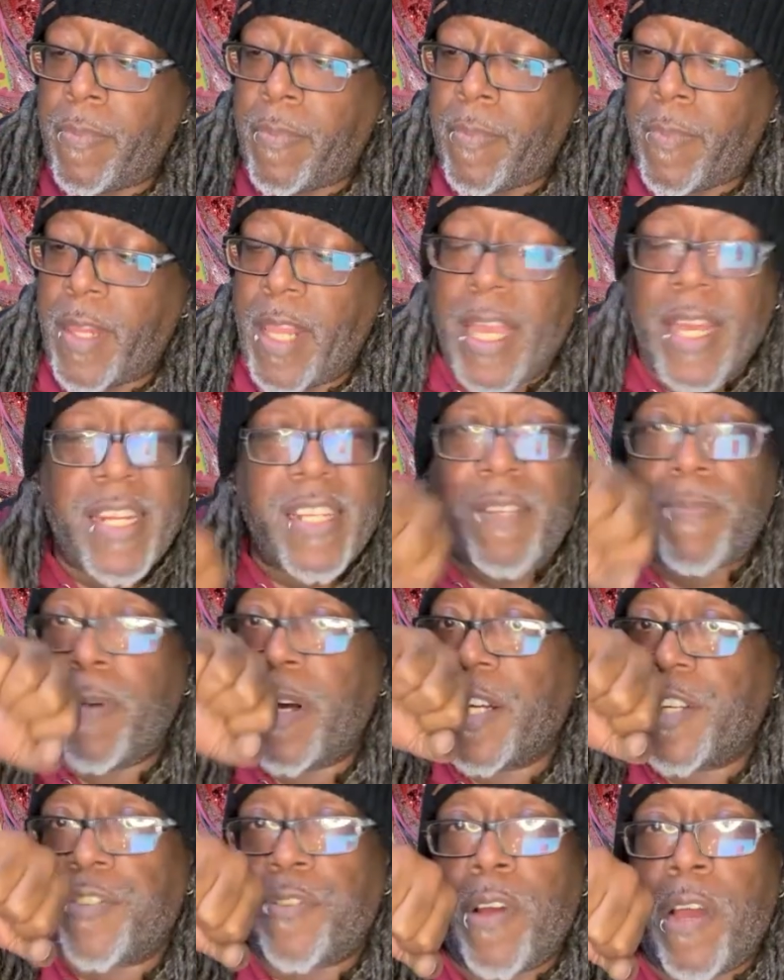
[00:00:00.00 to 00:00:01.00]
Yeah, this
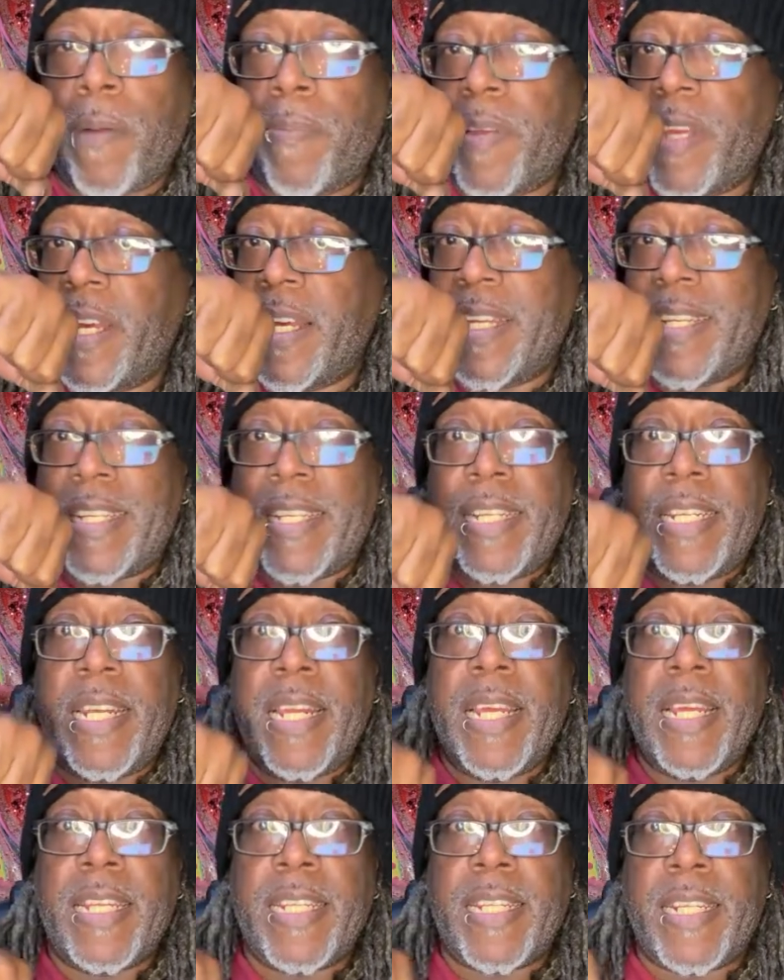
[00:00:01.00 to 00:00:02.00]
Mashrabia
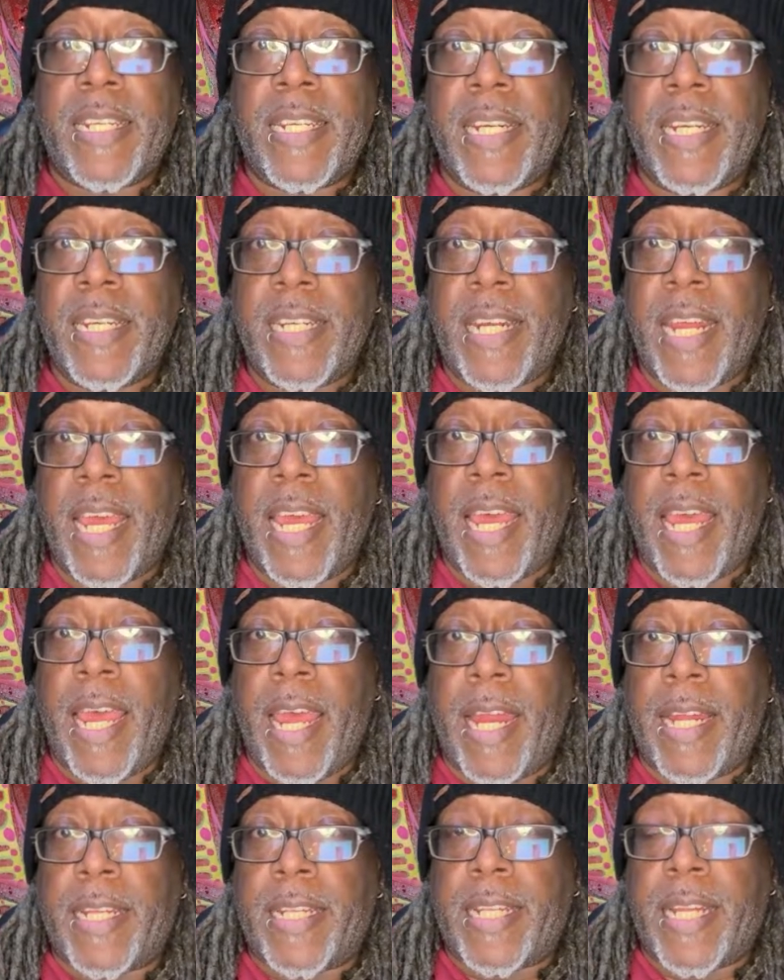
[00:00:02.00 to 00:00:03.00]
is
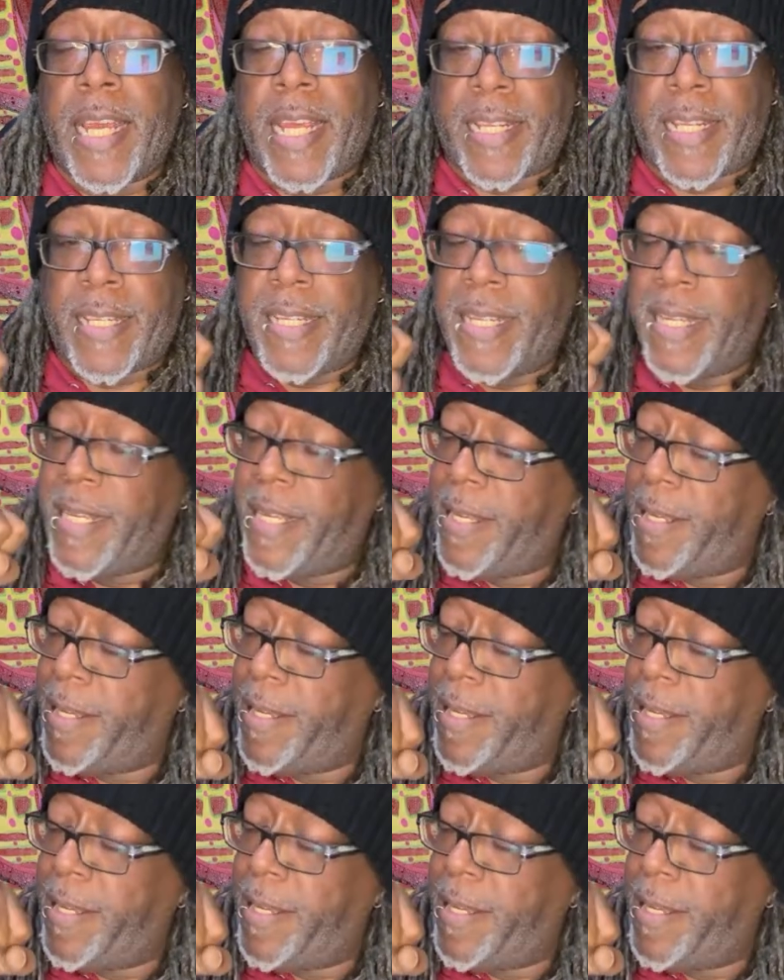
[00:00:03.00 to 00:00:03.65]
dead sexy.